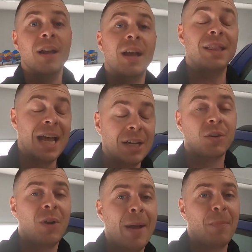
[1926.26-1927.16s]
And
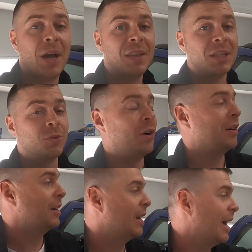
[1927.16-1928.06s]
that's a wrap on this
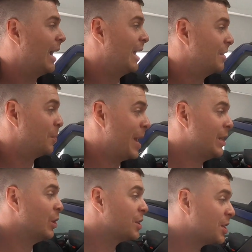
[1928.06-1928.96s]
one. The
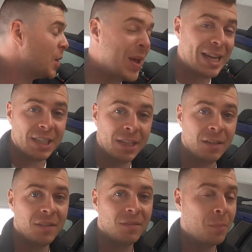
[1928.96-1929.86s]
paint looks
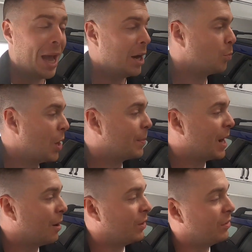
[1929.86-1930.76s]
amazing. Panel prep
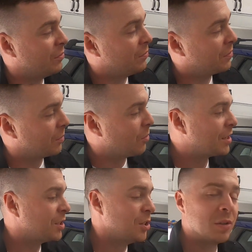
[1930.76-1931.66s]
got rid of some
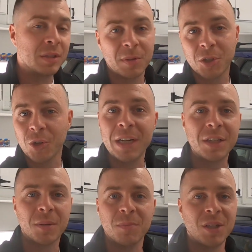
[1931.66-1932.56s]
residue, some
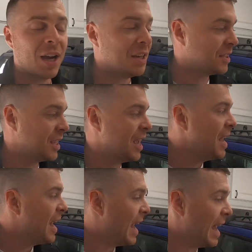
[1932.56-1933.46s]
streaks, some dust,
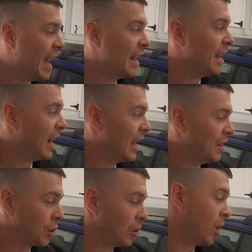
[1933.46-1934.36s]
and
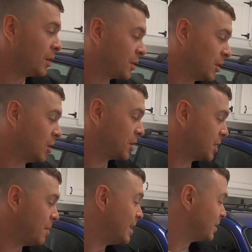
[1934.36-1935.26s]
the gloss
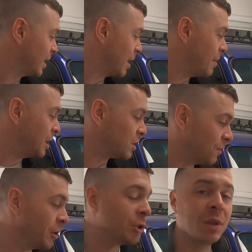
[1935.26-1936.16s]
looks amazing. I mean, it's
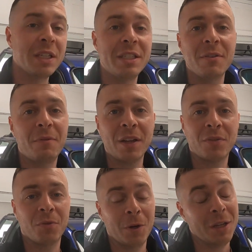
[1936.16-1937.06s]
virtually
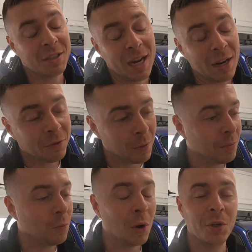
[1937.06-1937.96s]
defect free, aside
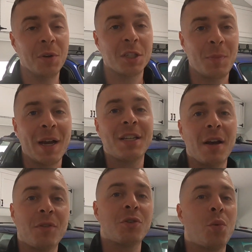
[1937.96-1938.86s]
from what you'd expect
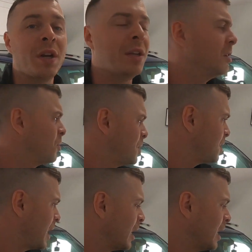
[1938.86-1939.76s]
after 20 years, which is like